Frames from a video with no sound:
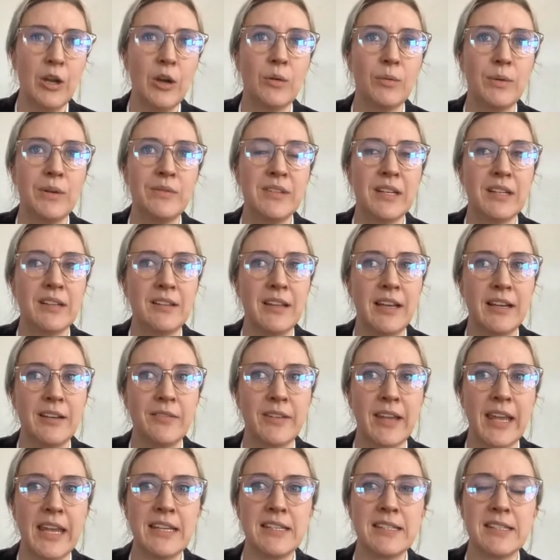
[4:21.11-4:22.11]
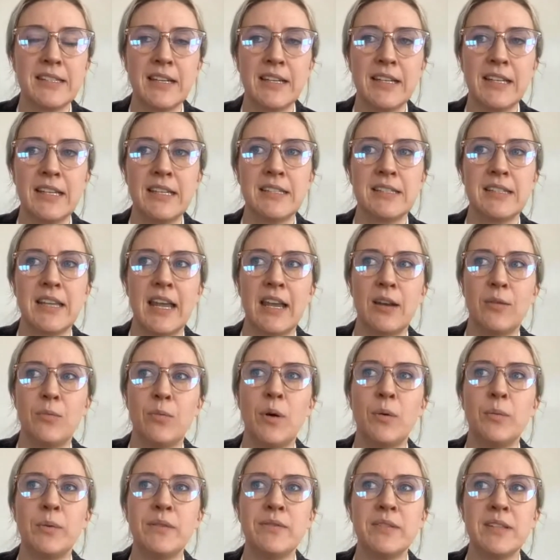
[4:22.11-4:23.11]
We've done a lot of case studies, and
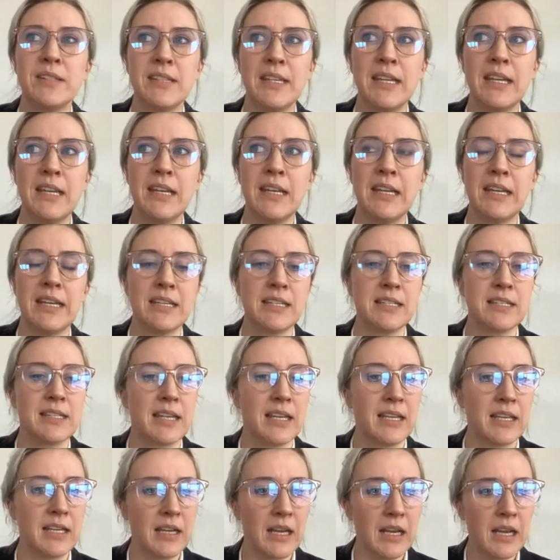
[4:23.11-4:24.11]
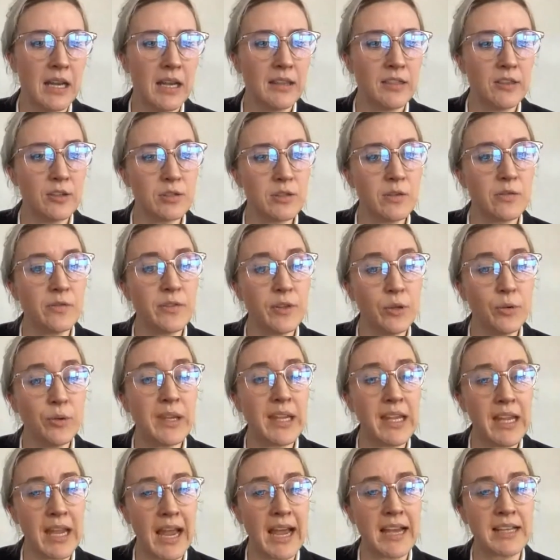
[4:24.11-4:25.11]
what we've seen is that there's a few
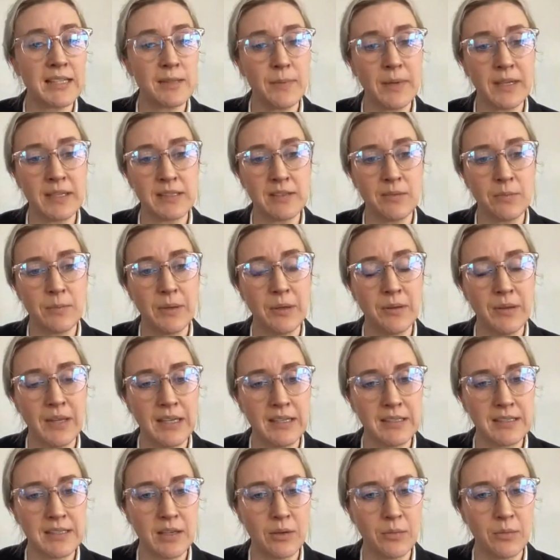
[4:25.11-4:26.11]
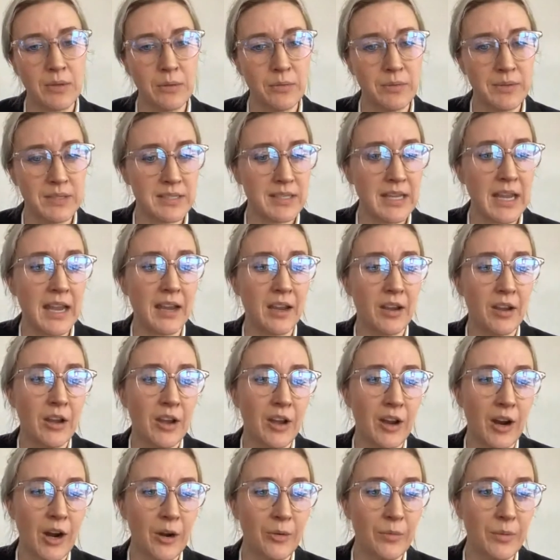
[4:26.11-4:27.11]
key aspects of buildings that we would say
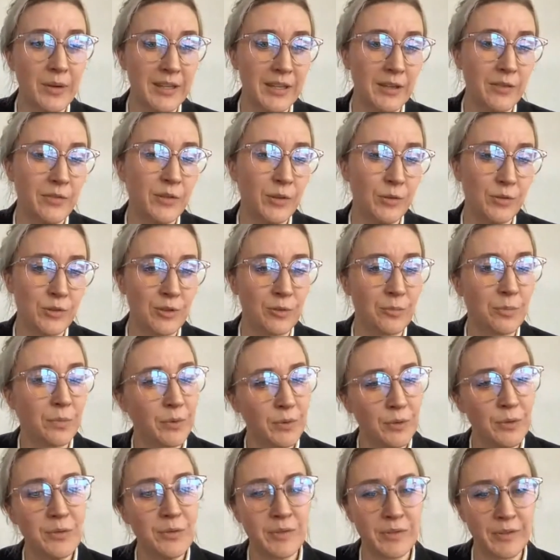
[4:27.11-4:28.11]
are really future proof.